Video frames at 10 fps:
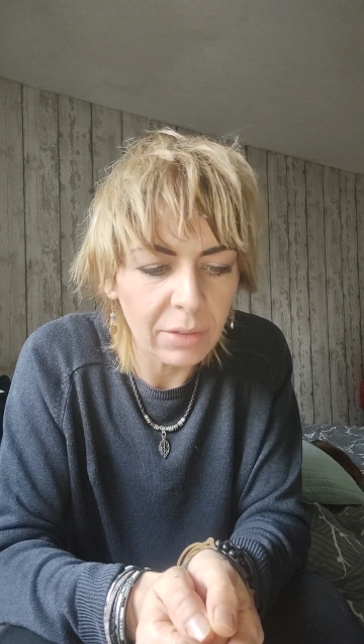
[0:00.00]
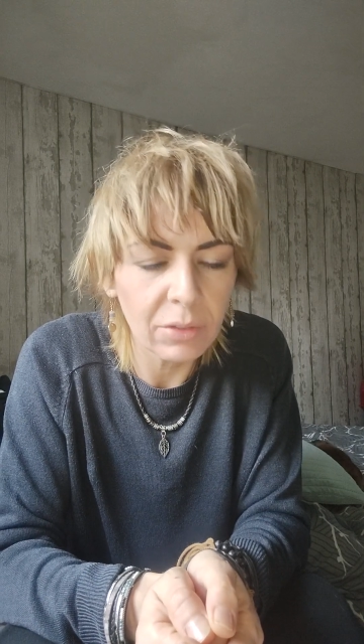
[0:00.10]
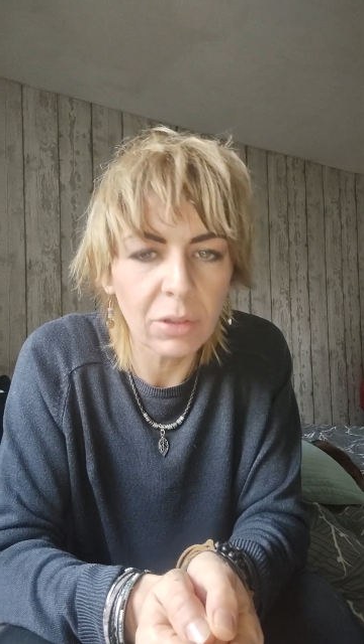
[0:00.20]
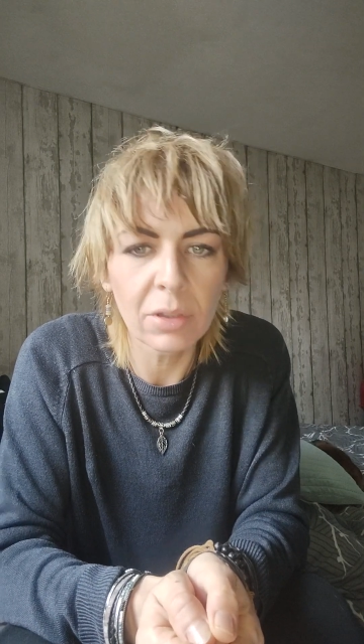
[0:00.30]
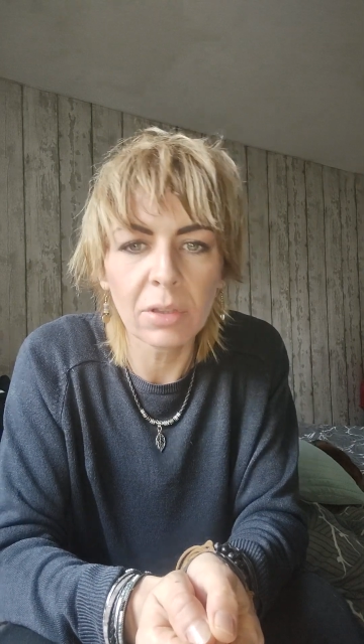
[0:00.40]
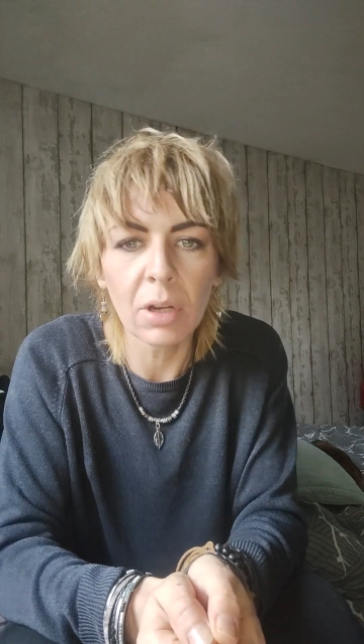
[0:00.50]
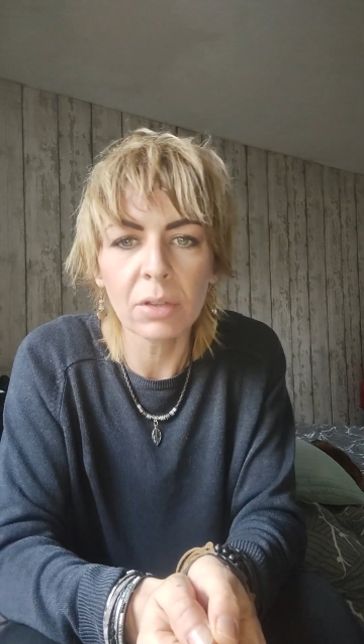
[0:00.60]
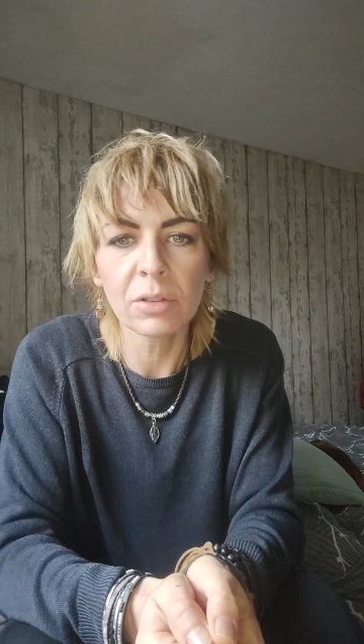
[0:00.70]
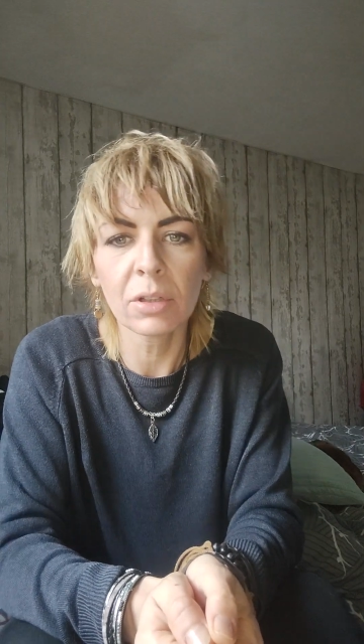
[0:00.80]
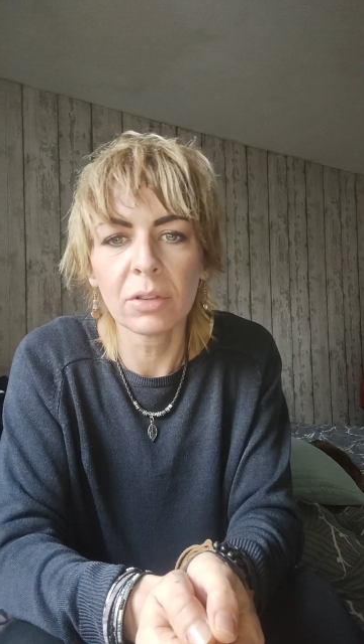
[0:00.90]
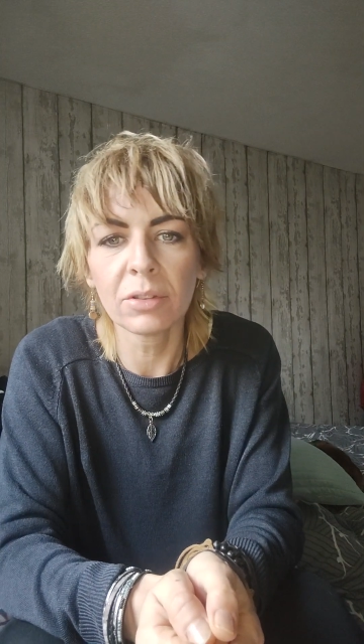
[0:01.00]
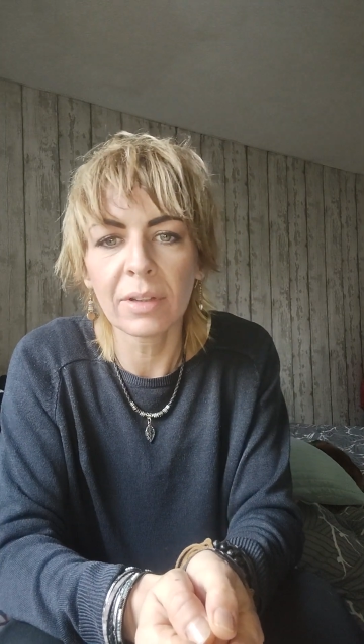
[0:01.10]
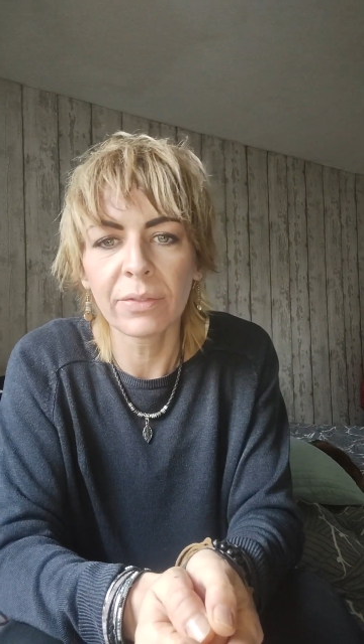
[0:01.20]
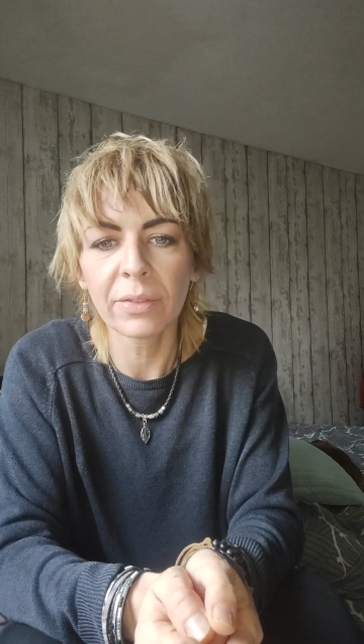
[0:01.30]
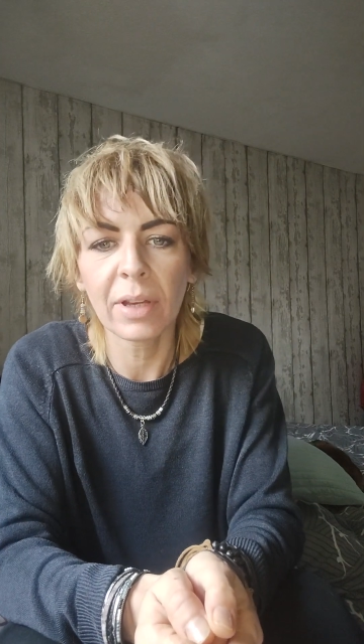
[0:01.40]
So the doctors,
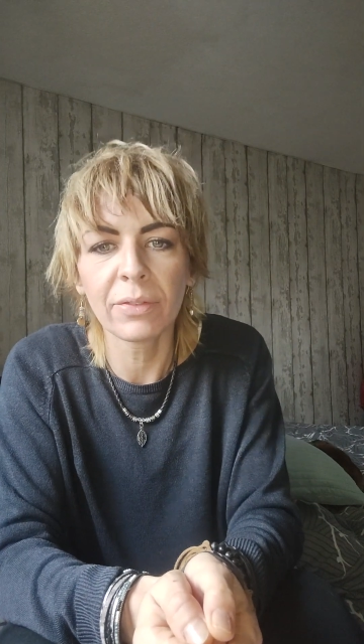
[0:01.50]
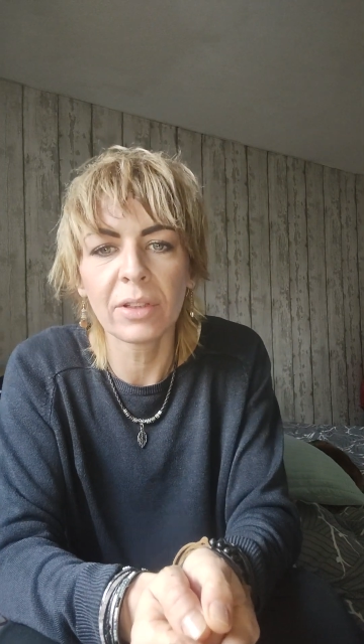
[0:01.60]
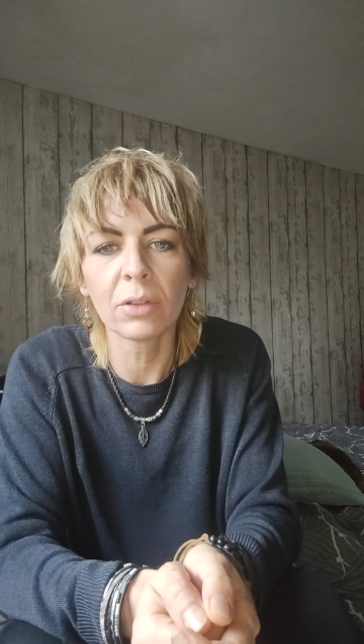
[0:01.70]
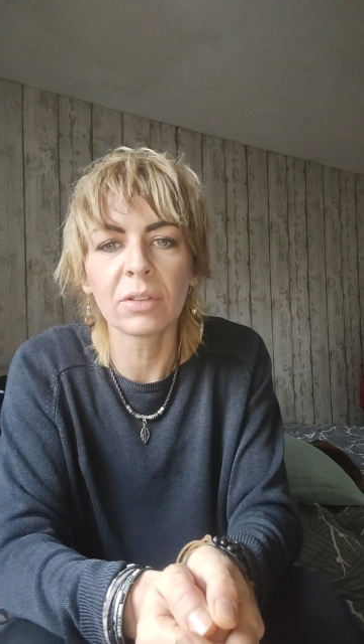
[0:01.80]
if it